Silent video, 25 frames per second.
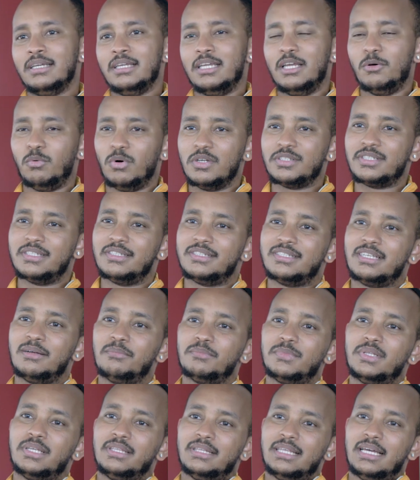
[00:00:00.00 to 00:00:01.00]
it wasn't
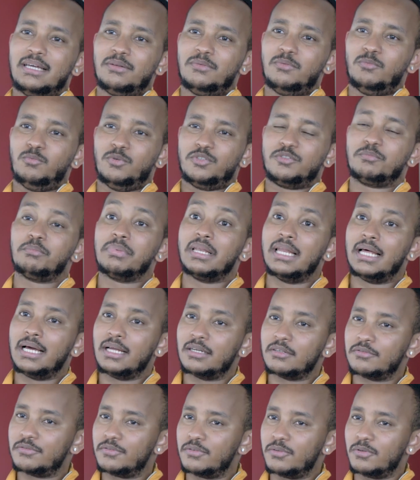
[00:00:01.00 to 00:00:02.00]
something that was
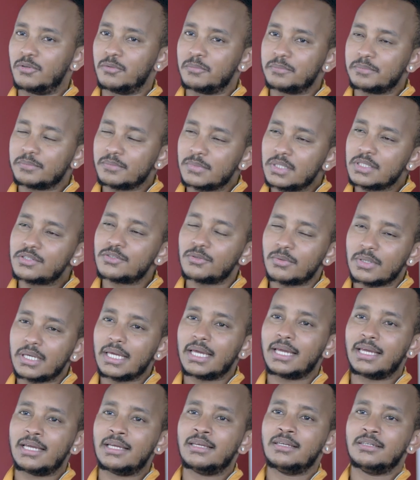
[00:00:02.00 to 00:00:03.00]
planned for, it's
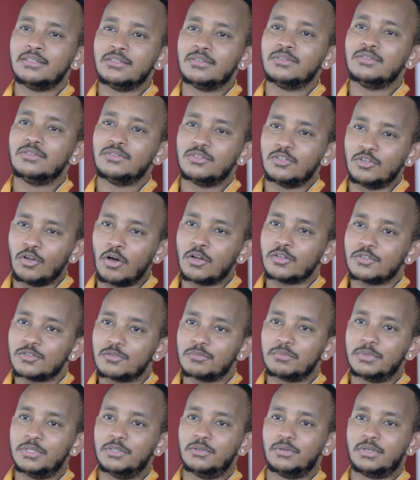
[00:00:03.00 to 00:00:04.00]
okay not to
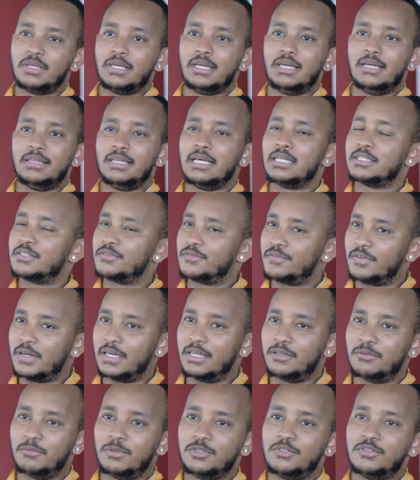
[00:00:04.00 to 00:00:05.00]
be okay, and that's
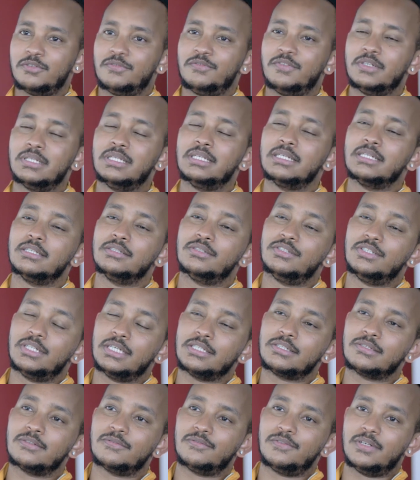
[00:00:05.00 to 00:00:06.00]
fine. What you're feeling is
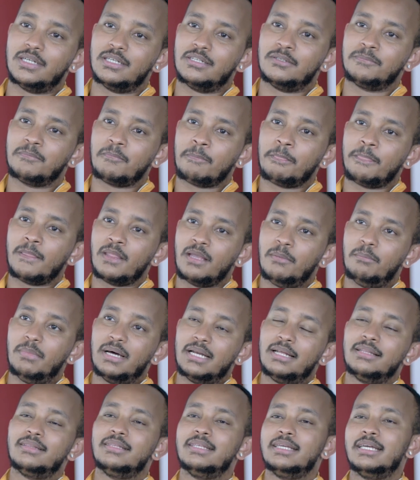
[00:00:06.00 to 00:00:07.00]
justified. But
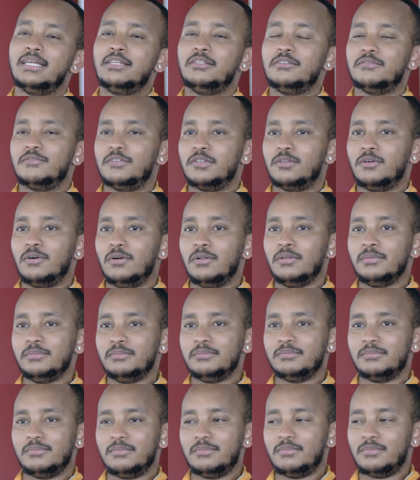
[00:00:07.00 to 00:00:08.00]
at the end of it all,
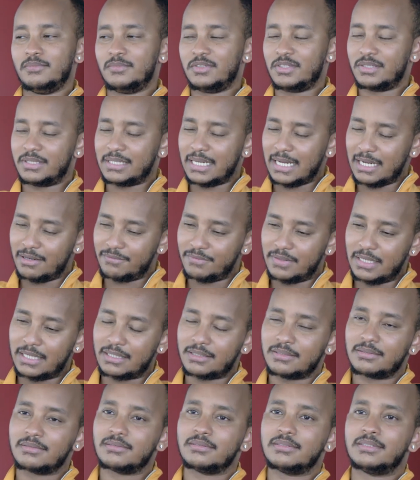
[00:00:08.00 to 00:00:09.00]
just have
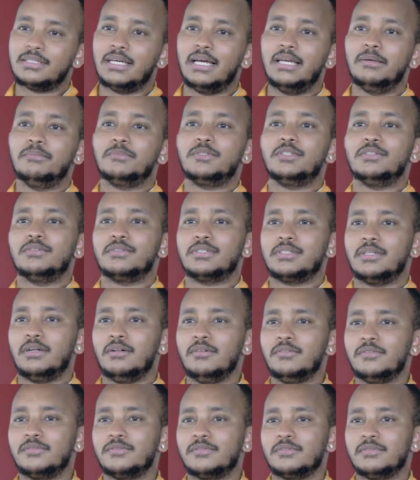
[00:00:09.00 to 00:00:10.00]
that time to yourself